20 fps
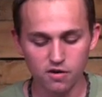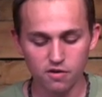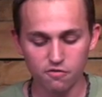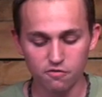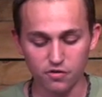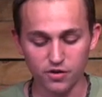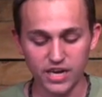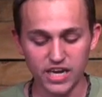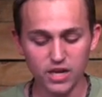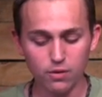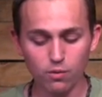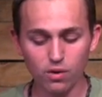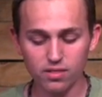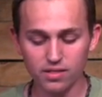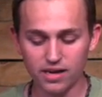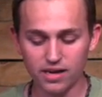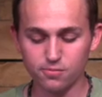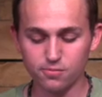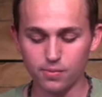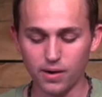forgetting what
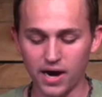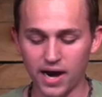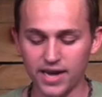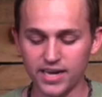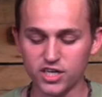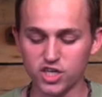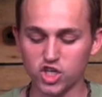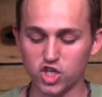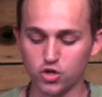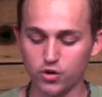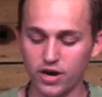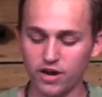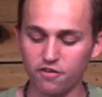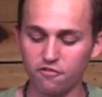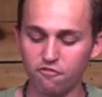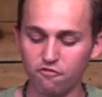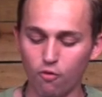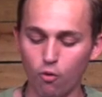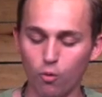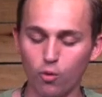behind and straying
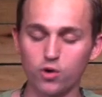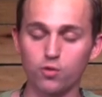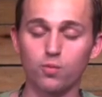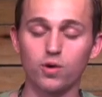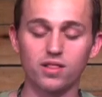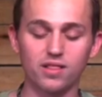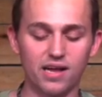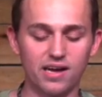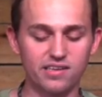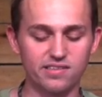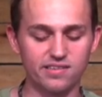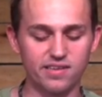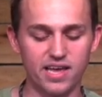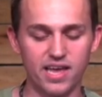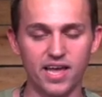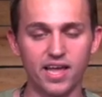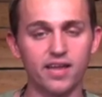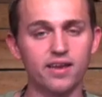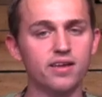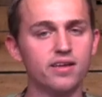forward to what lies
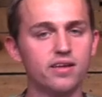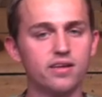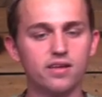ahead.